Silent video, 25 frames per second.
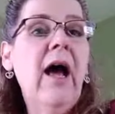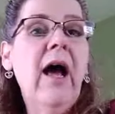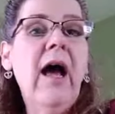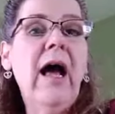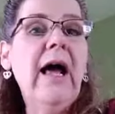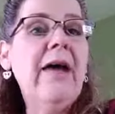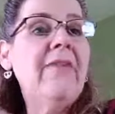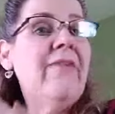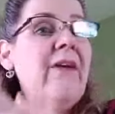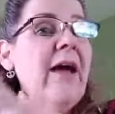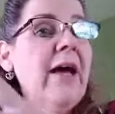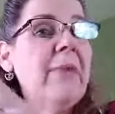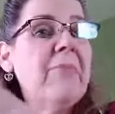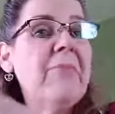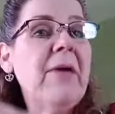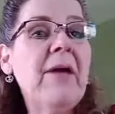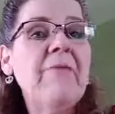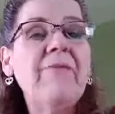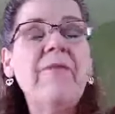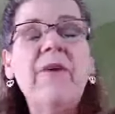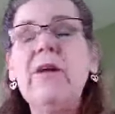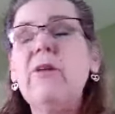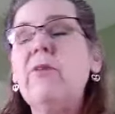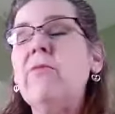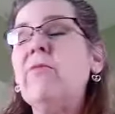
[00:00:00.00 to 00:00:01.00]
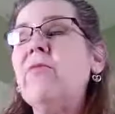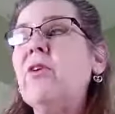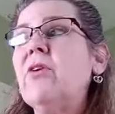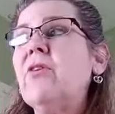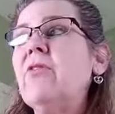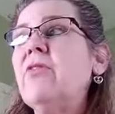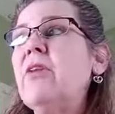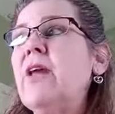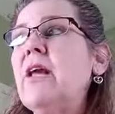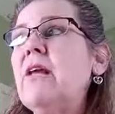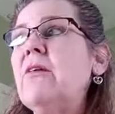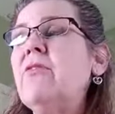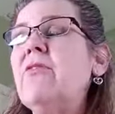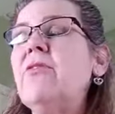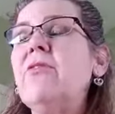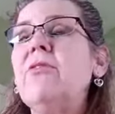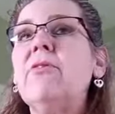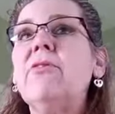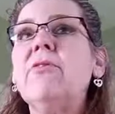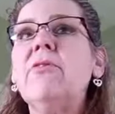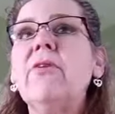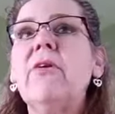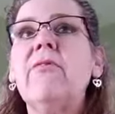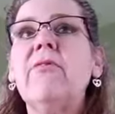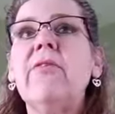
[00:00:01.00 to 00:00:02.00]
I've had pet first aid
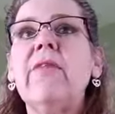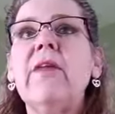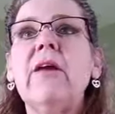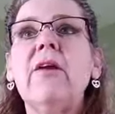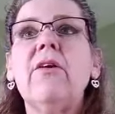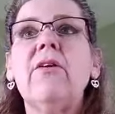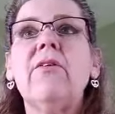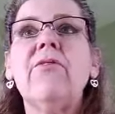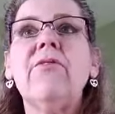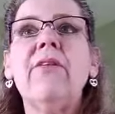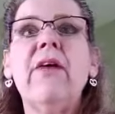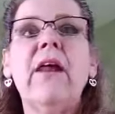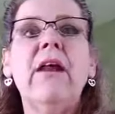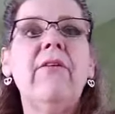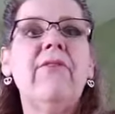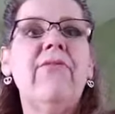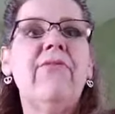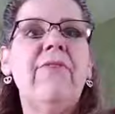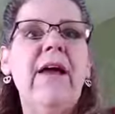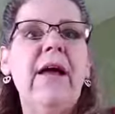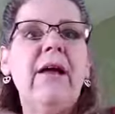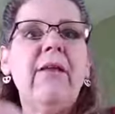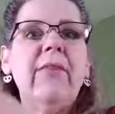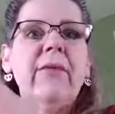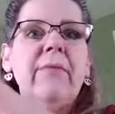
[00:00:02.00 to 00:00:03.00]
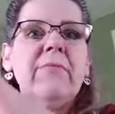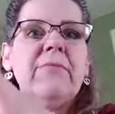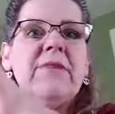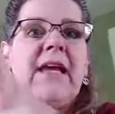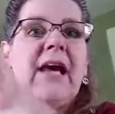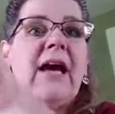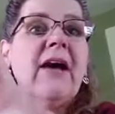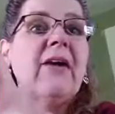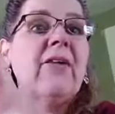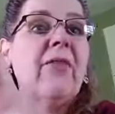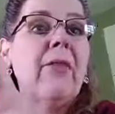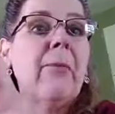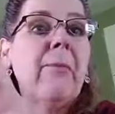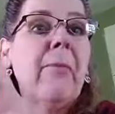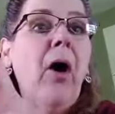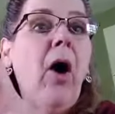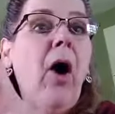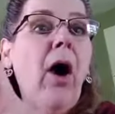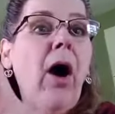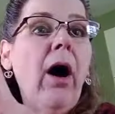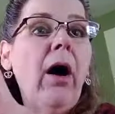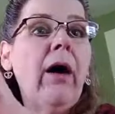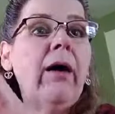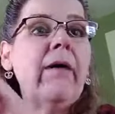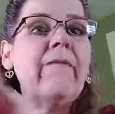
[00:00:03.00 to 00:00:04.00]
students over the years that have found them down in the
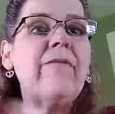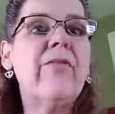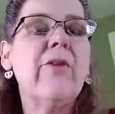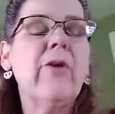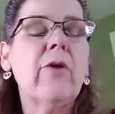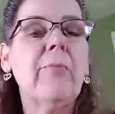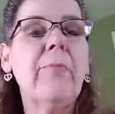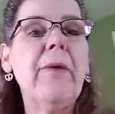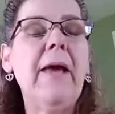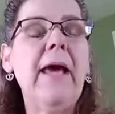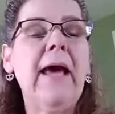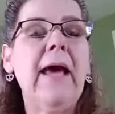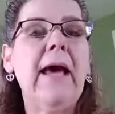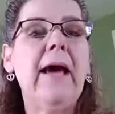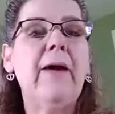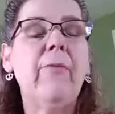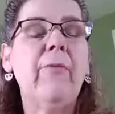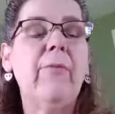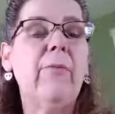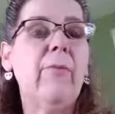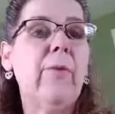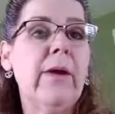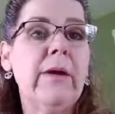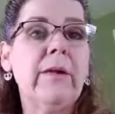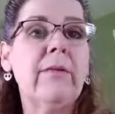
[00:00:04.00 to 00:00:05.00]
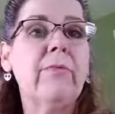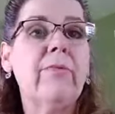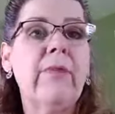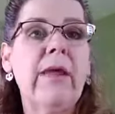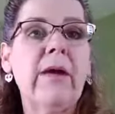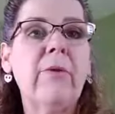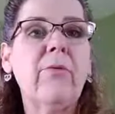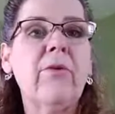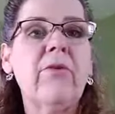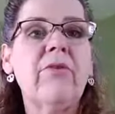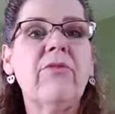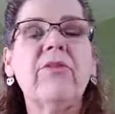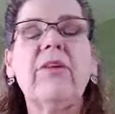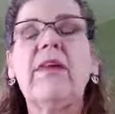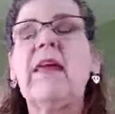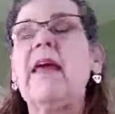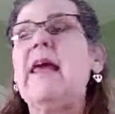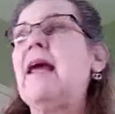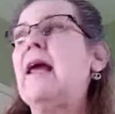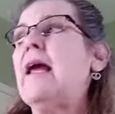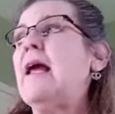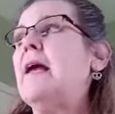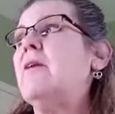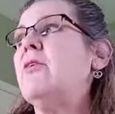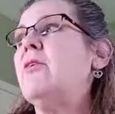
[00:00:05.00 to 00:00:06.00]
paw of their pet when they were
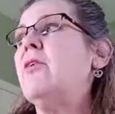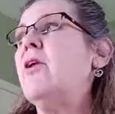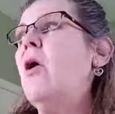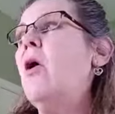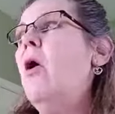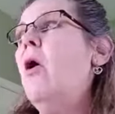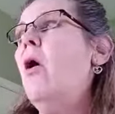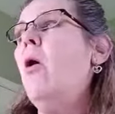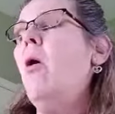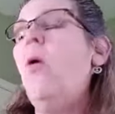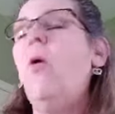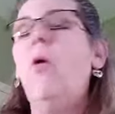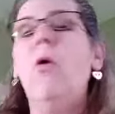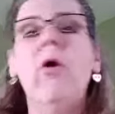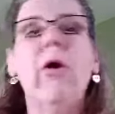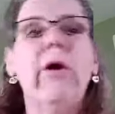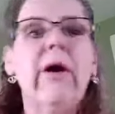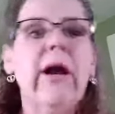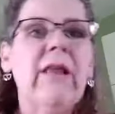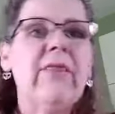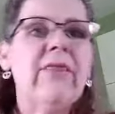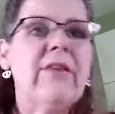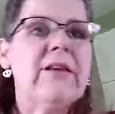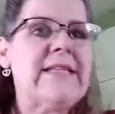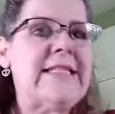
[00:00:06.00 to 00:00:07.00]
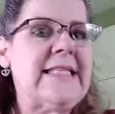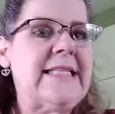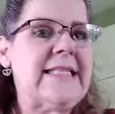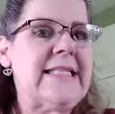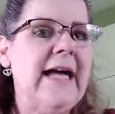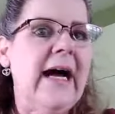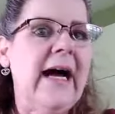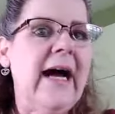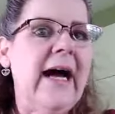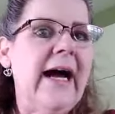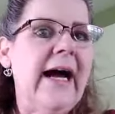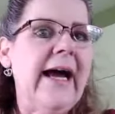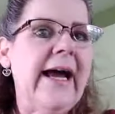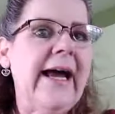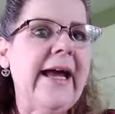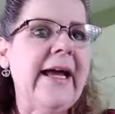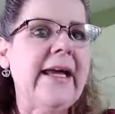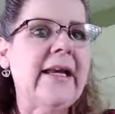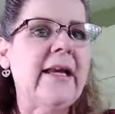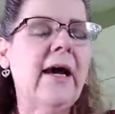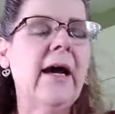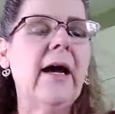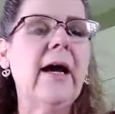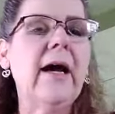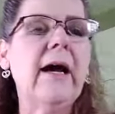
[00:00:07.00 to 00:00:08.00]
scanned, or in the
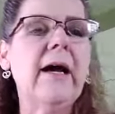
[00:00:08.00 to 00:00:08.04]
side.